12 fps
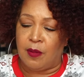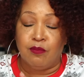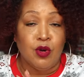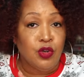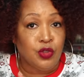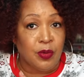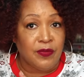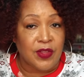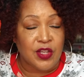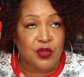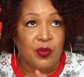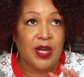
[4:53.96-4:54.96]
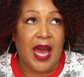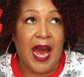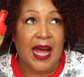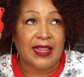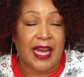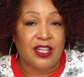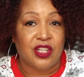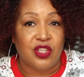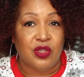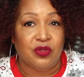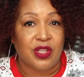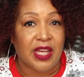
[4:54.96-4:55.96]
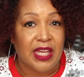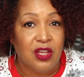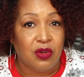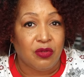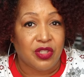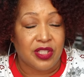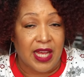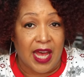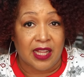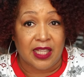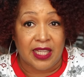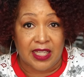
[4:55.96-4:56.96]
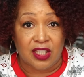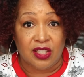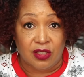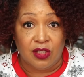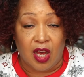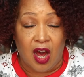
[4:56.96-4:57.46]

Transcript: mousse with this one, I like to use the Eco Styling